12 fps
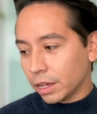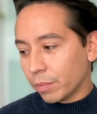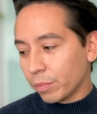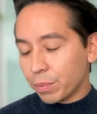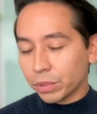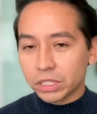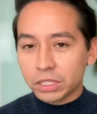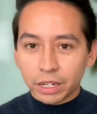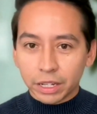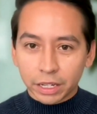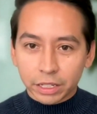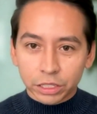people studying
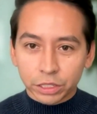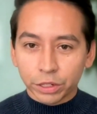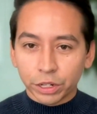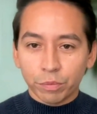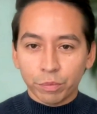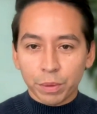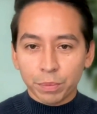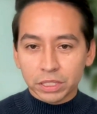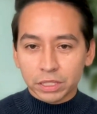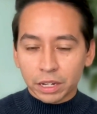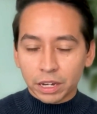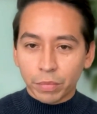history, people
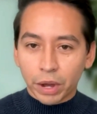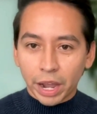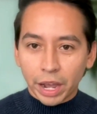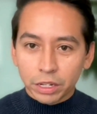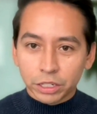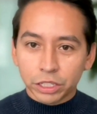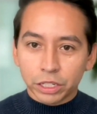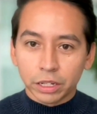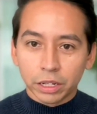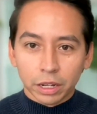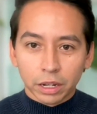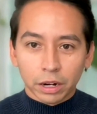studying biology
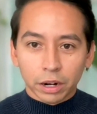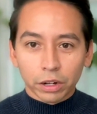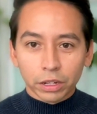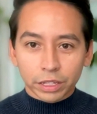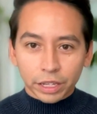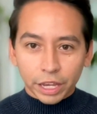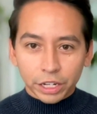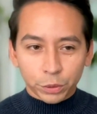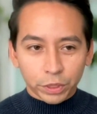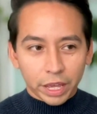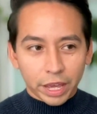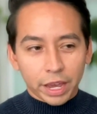are all engaging
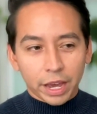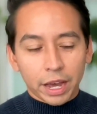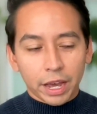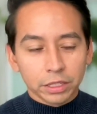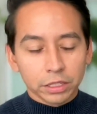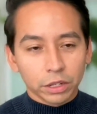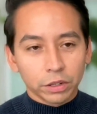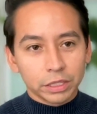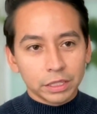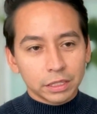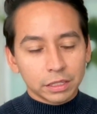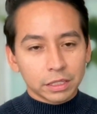with AI. And so this
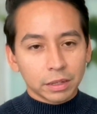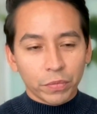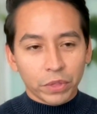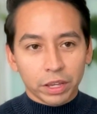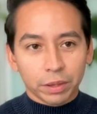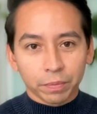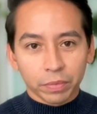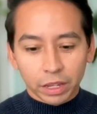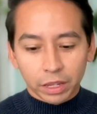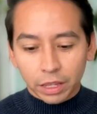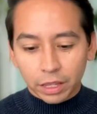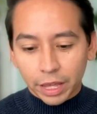isn't something
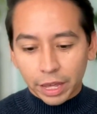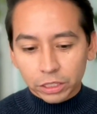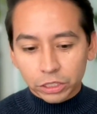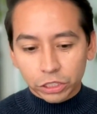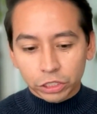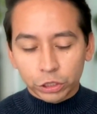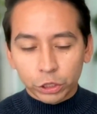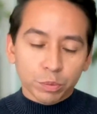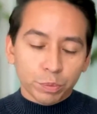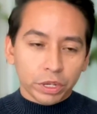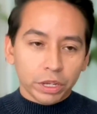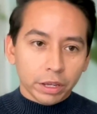that should just
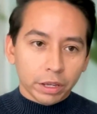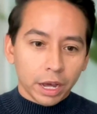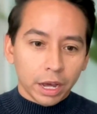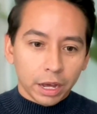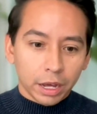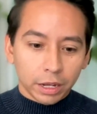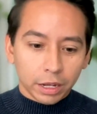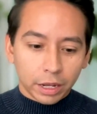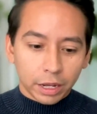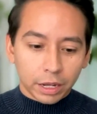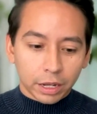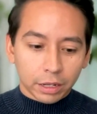be
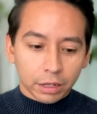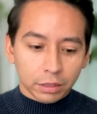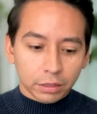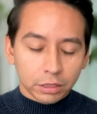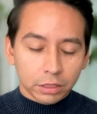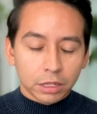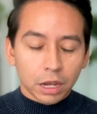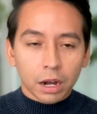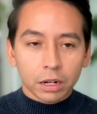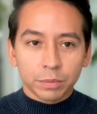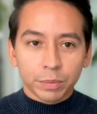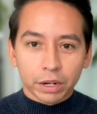
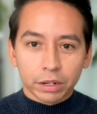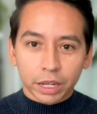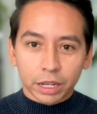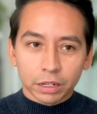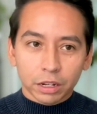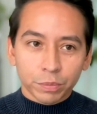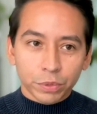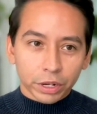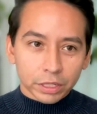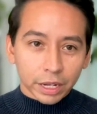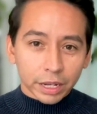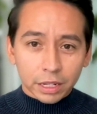talked about in computer
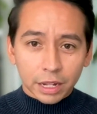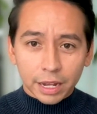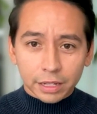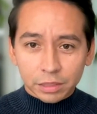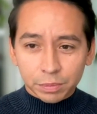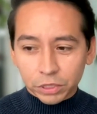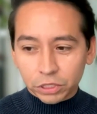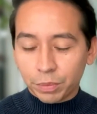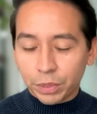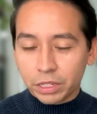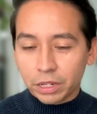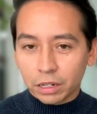science classes, but should
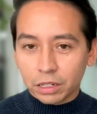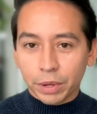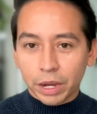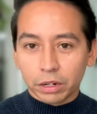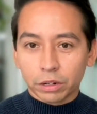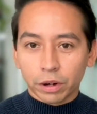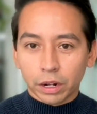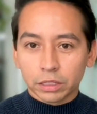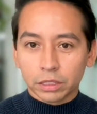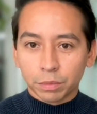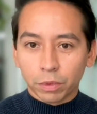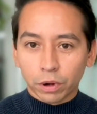be talked about across
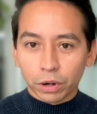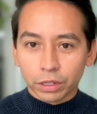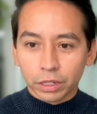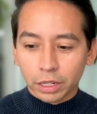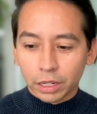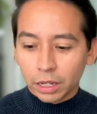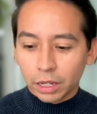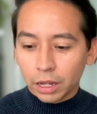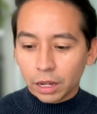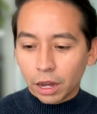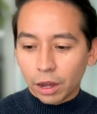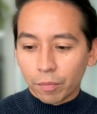the board.
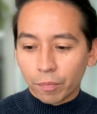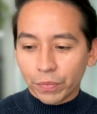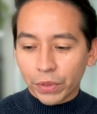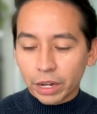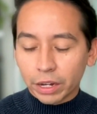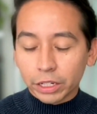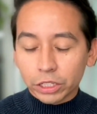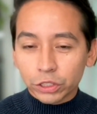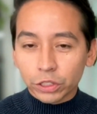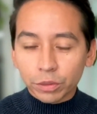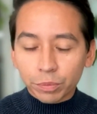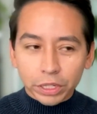And it
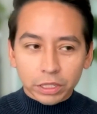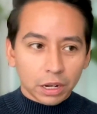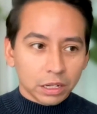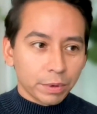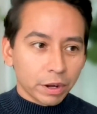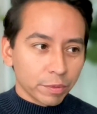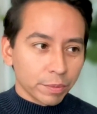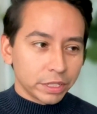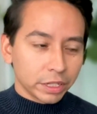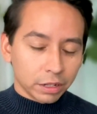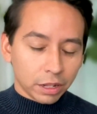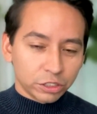shouldn't be talked about from a
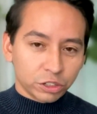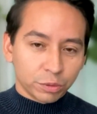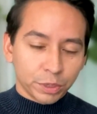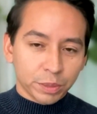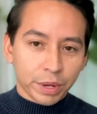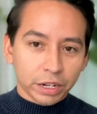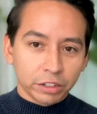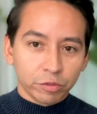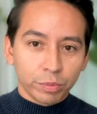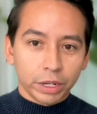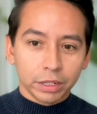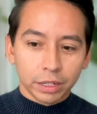technological perspective,
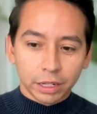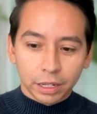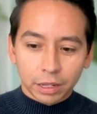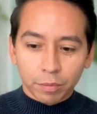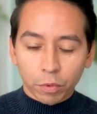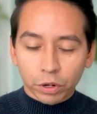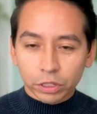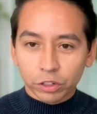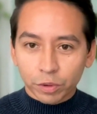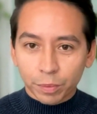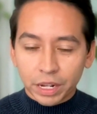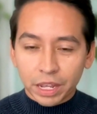but more so
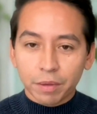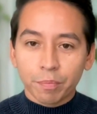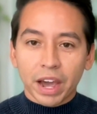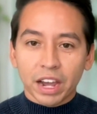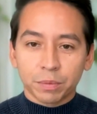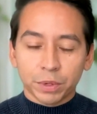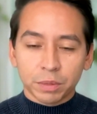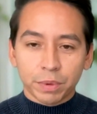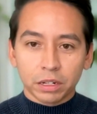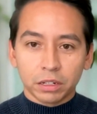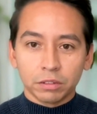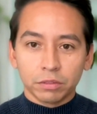from an impact
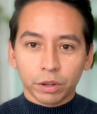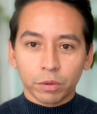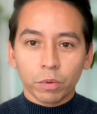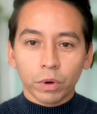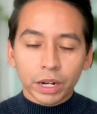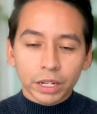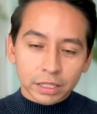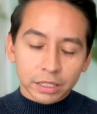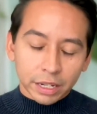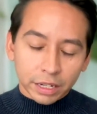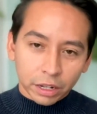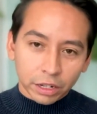perspective. Like, what is this
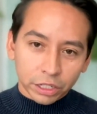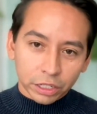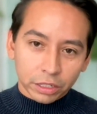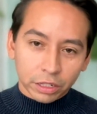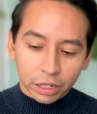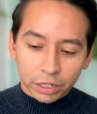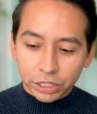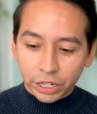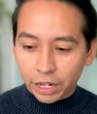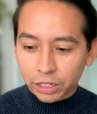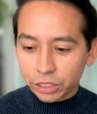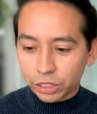technology
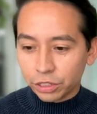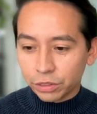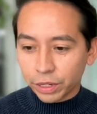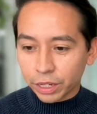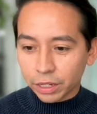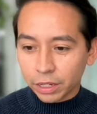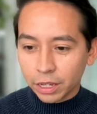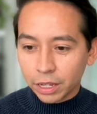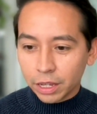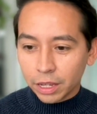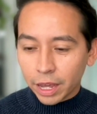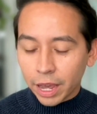actually doing?
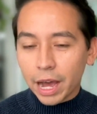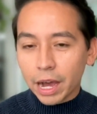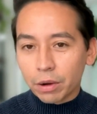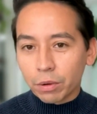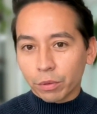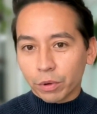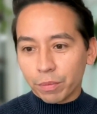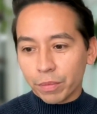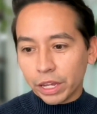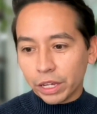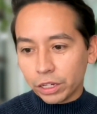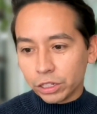How are we
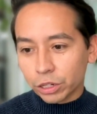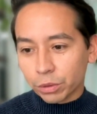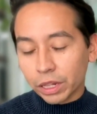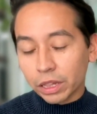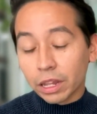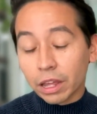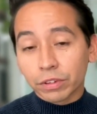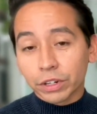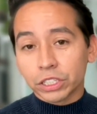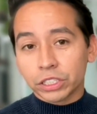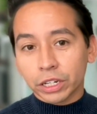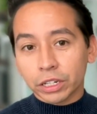making sure we
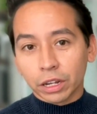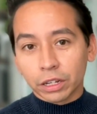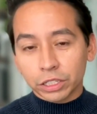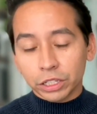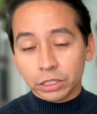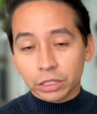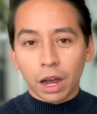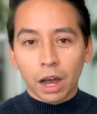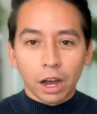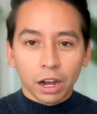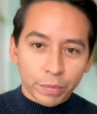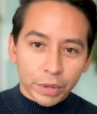leverage technology to
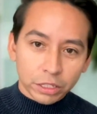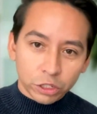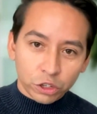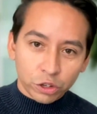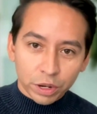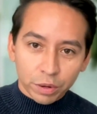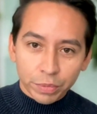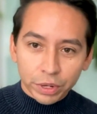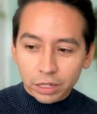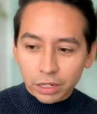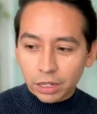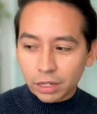augment human
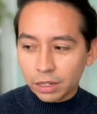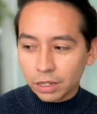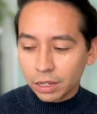ability